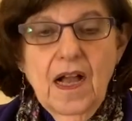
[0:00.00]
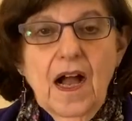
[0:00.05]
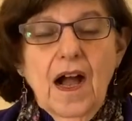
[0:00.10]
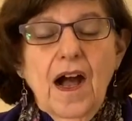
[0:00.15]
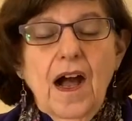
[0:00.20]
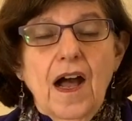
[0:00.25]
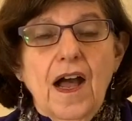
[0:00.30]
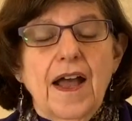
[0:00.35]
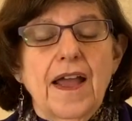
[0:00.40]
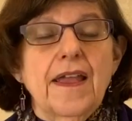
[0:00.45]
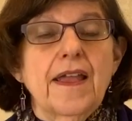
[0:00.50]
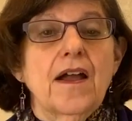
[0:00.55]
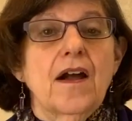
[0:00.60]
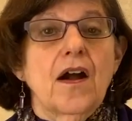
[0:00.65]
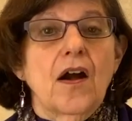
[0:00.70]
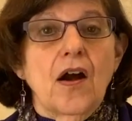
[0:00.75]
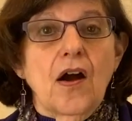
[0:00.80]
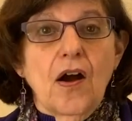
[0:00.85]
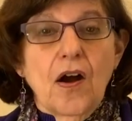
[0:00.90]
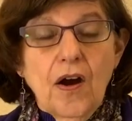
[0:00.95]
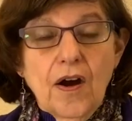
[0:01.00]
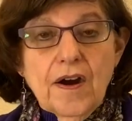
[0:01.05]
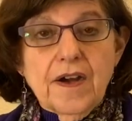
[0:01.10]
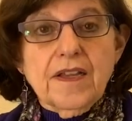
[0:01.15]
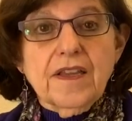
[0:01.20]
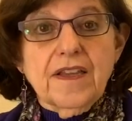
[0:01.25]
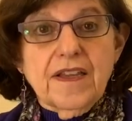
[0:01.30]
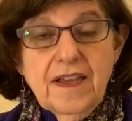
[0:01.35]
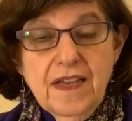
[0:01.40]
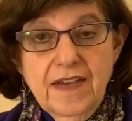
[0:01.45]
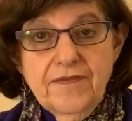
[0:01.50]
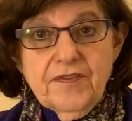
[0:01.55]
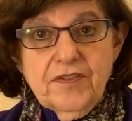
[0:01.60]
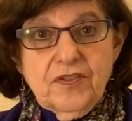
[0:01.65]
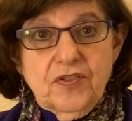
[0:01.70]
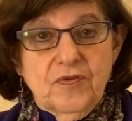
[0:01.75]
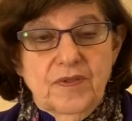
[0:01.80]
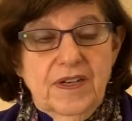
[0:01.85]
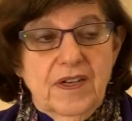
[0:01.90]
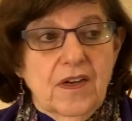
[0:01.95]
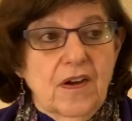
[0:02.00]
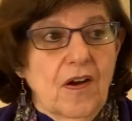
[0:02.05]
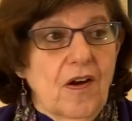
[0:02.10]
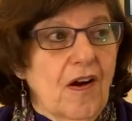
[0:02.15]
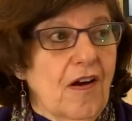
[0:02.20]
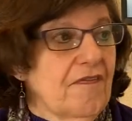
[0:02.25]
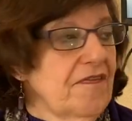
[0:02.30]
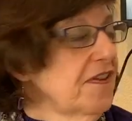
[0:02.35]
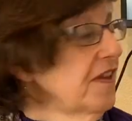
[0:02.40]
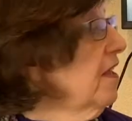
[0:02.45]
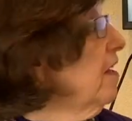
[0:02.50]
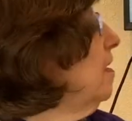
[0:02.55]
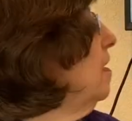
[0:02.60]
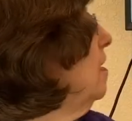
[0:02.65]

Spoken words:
I hardly ever drink coffee.